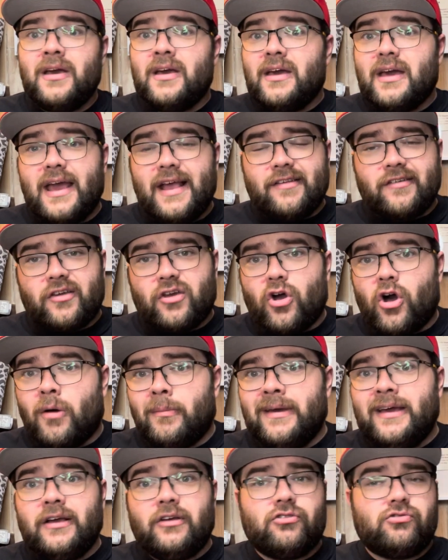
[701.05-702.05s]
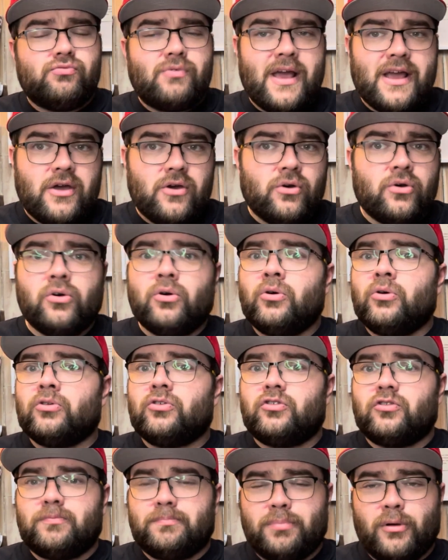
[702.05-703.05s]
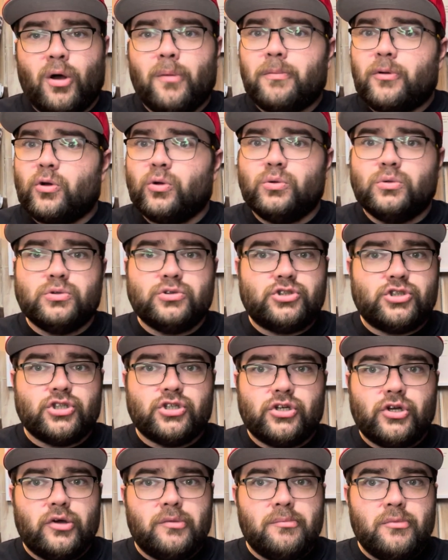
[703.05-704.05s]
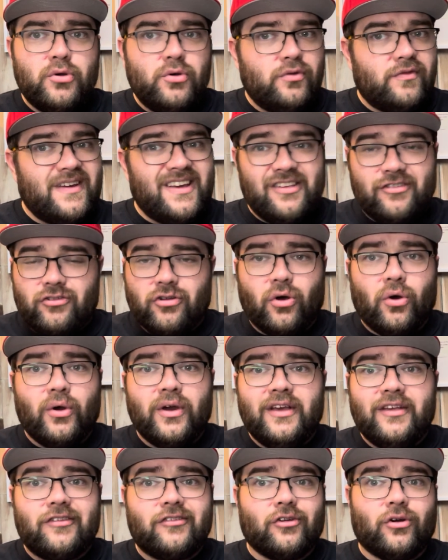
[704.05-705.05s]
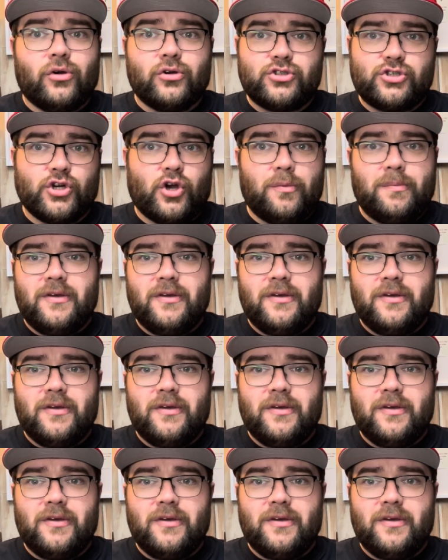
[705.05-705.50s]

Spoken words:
It's a comics, records, pop culture, movies, toys sort of shop.